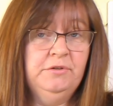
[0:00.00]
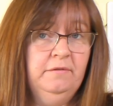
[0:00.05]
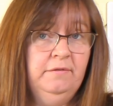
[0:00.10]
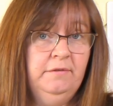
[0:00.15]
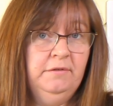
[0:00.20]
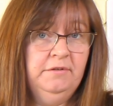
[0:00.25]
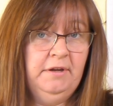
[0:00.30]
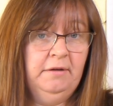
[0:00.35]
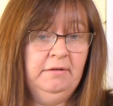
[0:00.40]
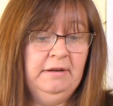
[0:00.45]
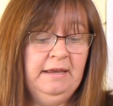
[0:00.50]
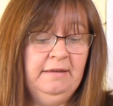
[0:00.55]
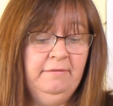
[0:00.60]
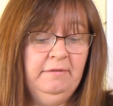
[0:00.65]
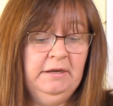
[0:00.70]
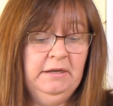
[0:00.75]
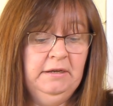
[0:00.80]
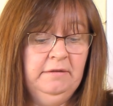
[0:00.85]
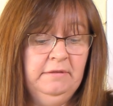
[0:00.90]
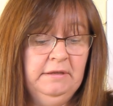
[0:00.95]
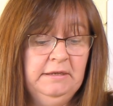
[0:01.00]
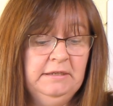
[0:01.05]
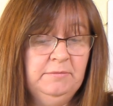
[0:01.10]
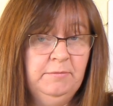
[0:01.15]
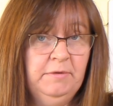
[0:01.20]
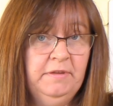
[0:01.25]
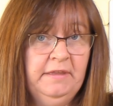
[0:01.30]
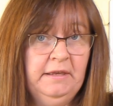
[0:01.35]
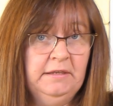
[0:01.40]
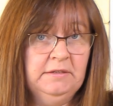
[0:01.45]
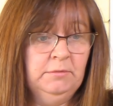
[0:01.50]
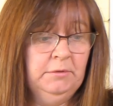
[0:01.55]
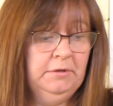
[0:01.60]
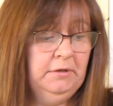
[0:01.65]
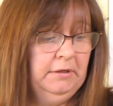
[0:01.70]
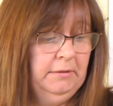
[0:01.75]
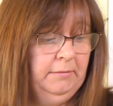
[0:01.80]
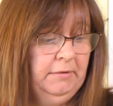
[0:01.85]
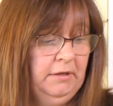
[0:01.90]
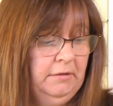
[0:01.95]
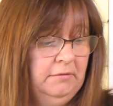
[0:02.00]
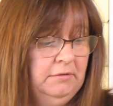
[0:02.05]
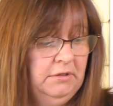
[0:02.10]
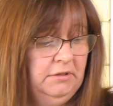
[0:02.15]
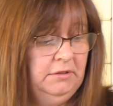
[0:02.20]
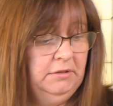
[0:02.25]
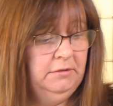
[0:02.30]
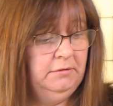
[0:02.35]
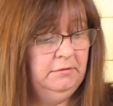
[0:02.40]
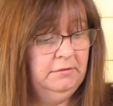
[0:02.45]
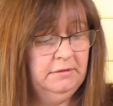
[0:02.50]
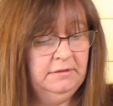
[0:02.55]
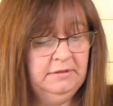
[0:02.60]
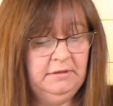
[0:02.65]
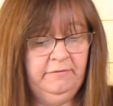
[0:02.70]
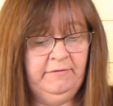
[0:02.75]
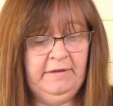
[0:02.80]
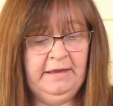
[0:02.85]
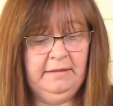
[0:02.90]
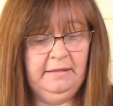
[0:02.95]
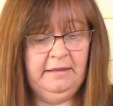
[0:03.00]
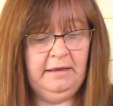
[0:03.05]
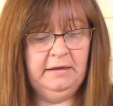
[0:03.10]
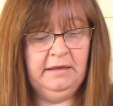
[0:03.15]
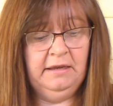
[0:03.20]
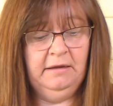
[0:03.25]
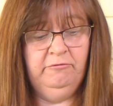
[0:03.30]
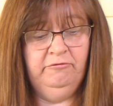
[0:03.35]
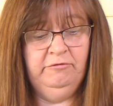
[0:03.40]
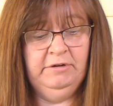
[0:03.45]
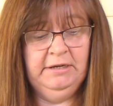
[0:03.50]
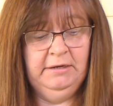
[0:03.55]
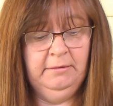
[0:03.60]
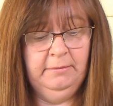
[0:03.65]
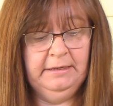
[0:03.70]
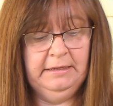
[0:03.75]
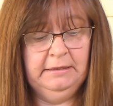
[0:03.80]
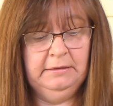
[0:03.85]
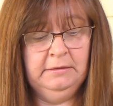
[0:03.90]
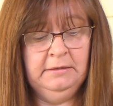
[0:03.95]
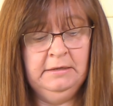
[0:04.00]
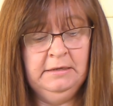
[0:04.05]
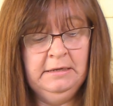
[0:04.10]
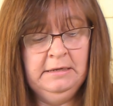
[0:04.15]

if you don't have any of this, but that's what I am going to use because I found that came really well.